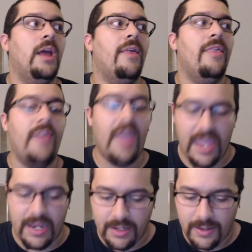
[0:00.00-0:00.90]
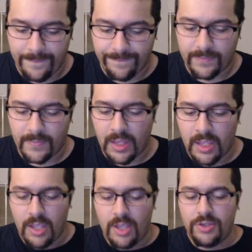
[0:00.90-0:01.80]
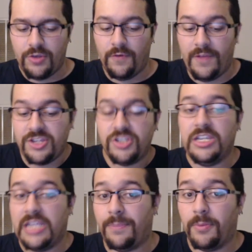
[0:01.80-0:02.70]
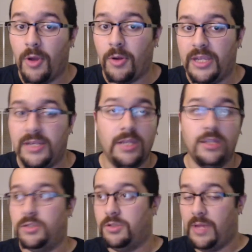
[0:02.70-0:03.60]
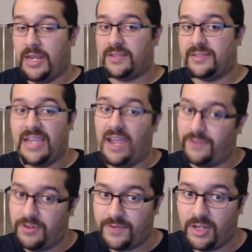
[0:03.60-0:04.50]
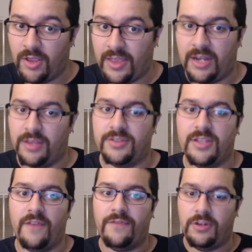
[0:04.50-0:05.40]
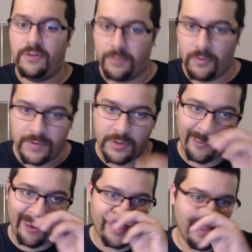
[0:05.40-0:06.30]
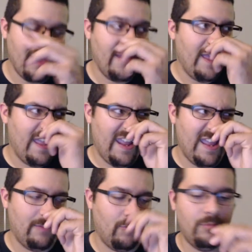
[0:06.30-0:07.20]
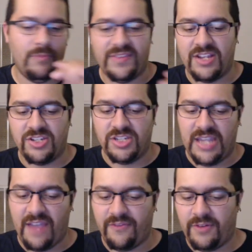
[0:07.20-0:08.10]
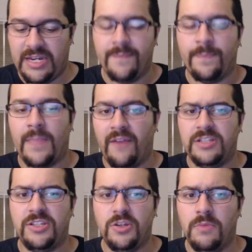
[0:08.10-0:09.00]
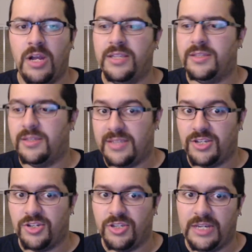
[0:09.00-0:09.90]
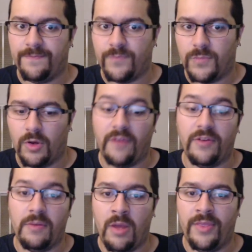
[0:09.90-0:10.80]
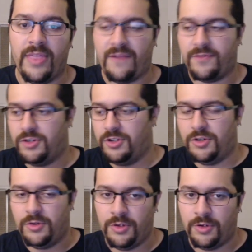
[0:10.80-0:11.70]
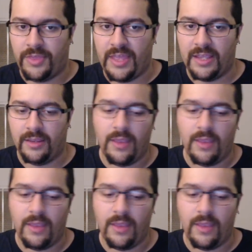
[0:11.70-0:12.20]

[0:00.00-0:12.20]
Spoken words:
Then you eventually get promoted to NXT after you've done all that other stuff and you've proven your worth. And essentially every 2 months, essentially, or every month after you do your thing,